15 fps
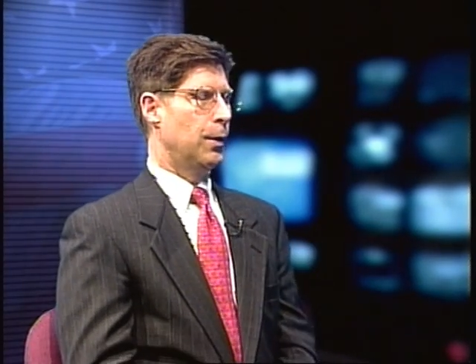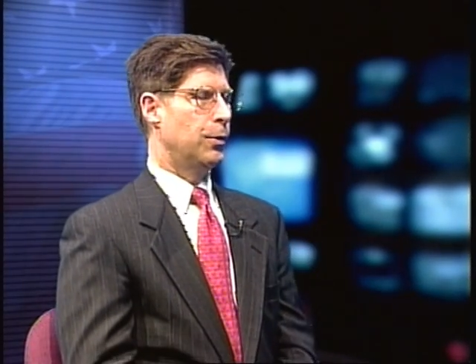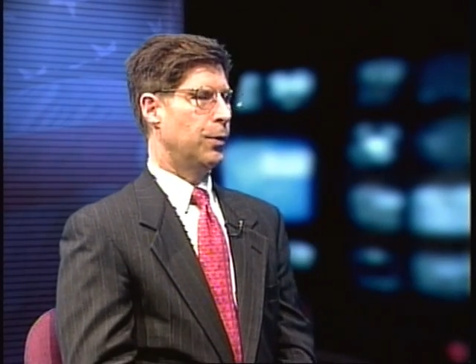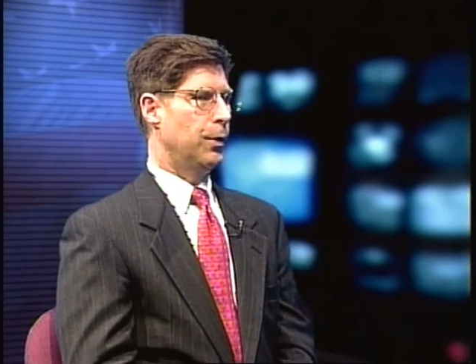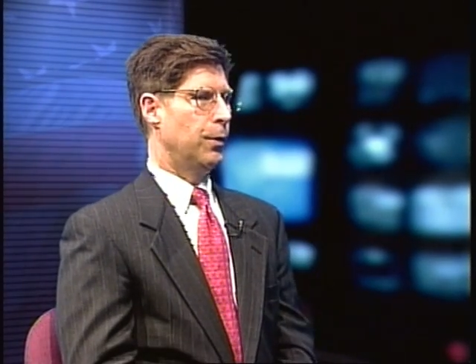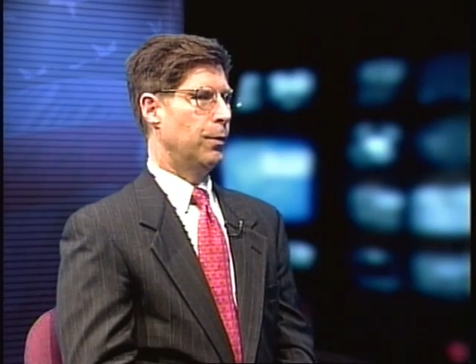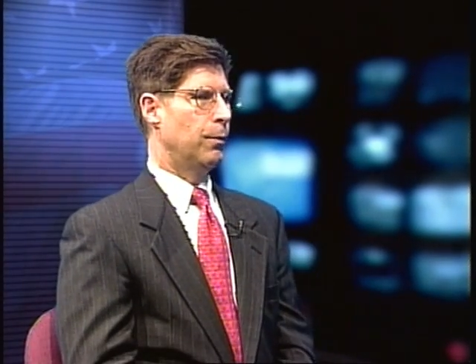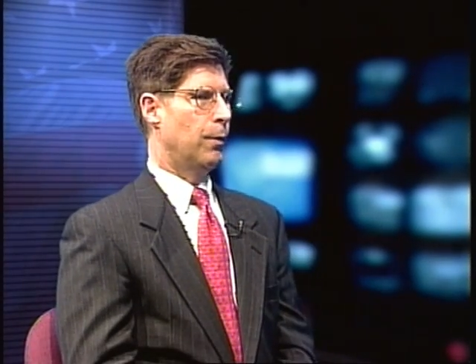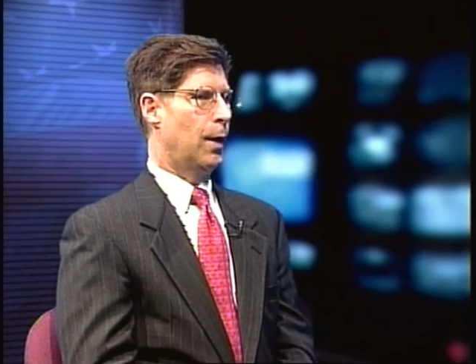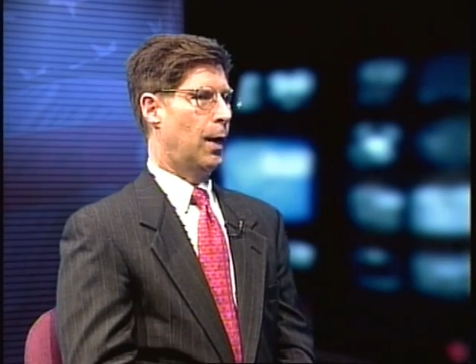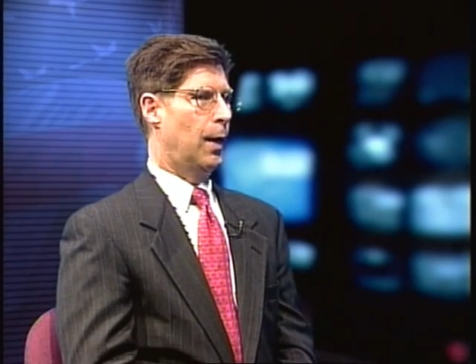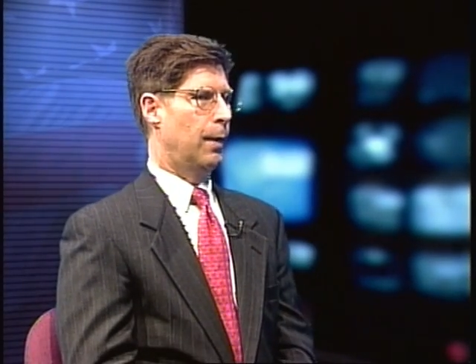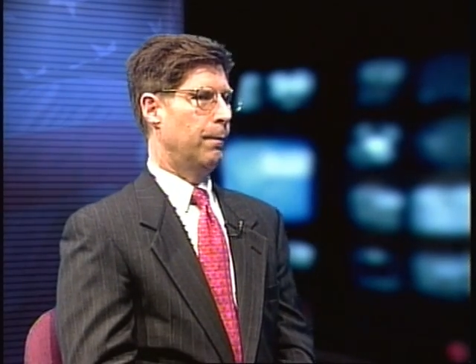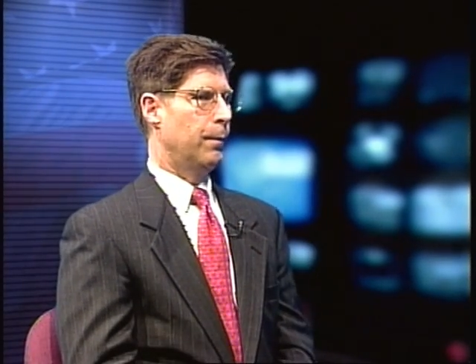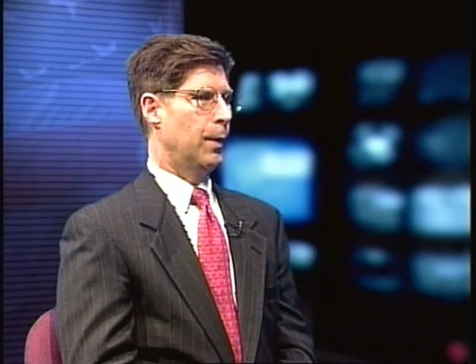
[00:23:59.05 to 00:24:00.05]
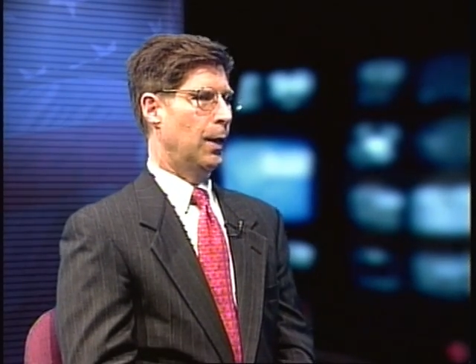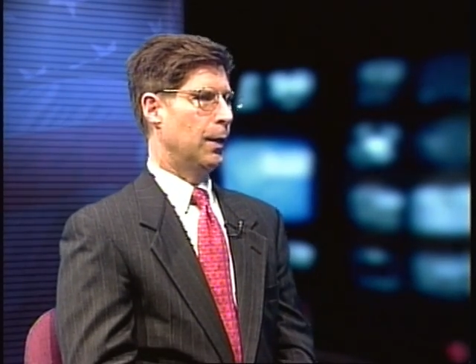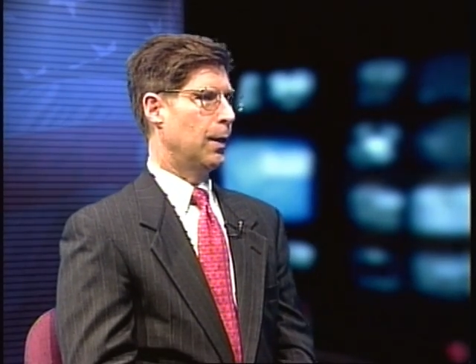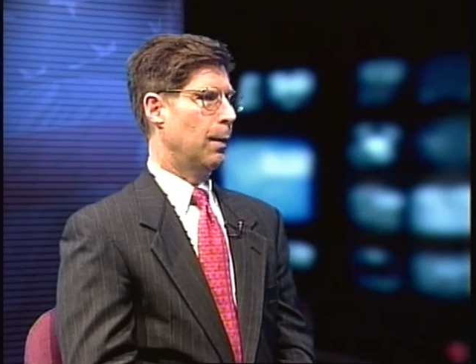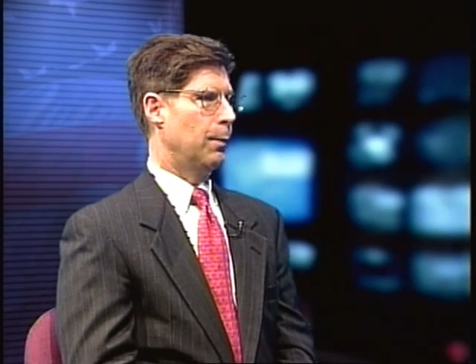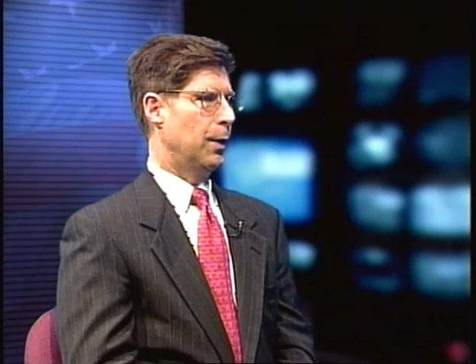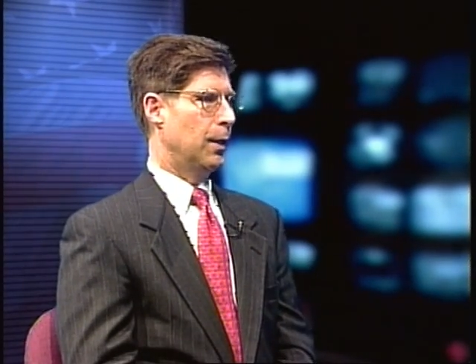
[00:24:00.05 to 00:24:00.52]
to, uh, in
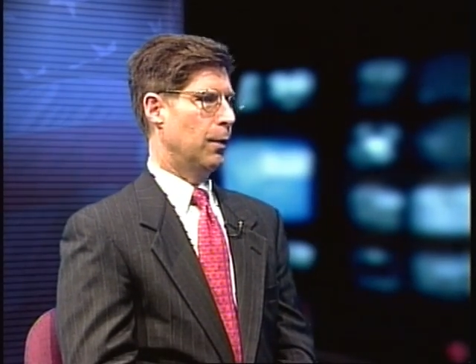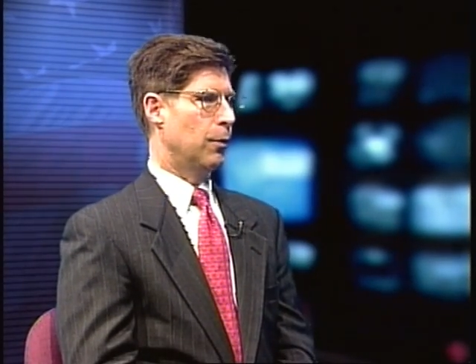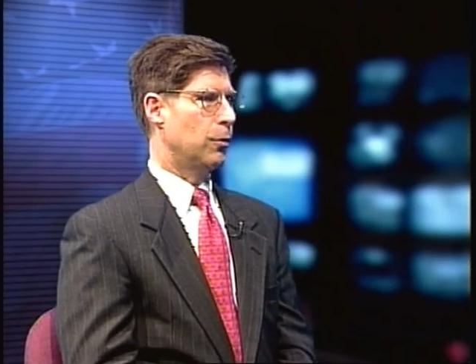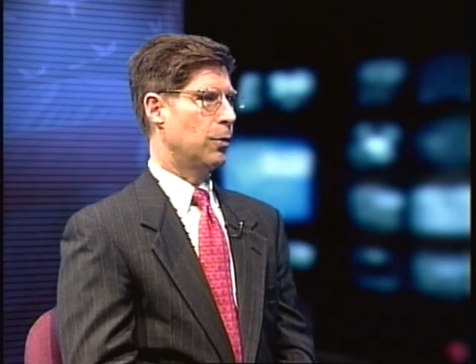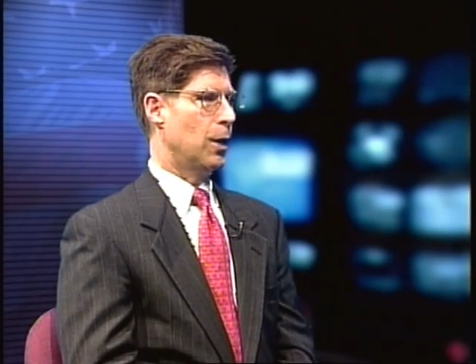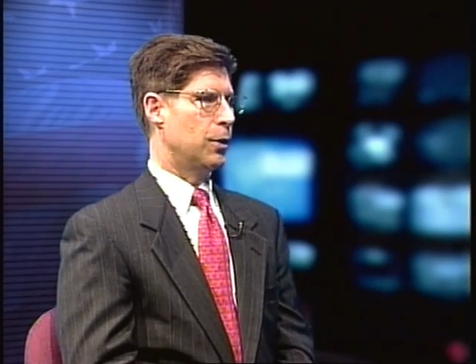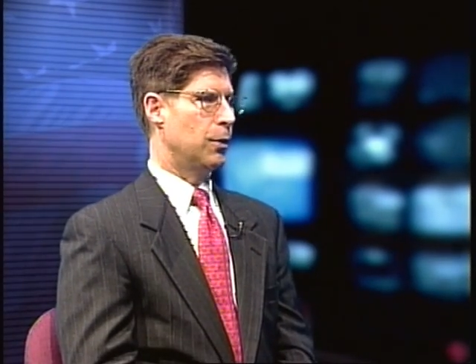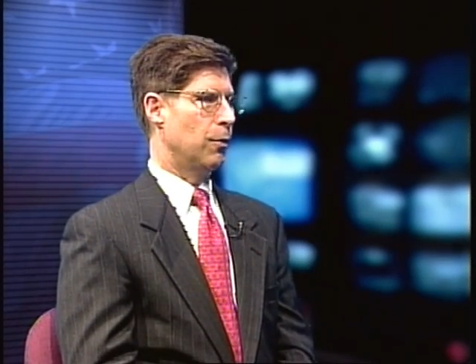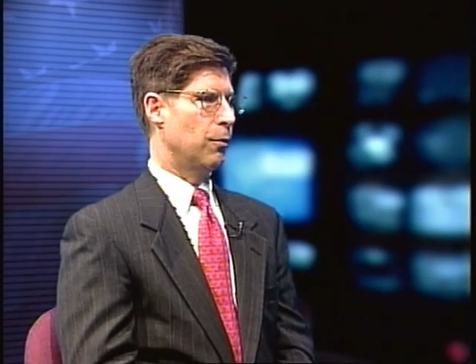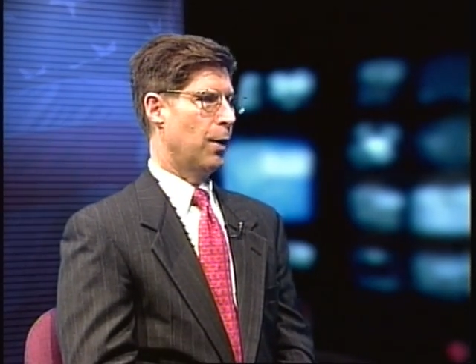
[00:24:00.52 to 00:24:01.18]
coming into the treasurer's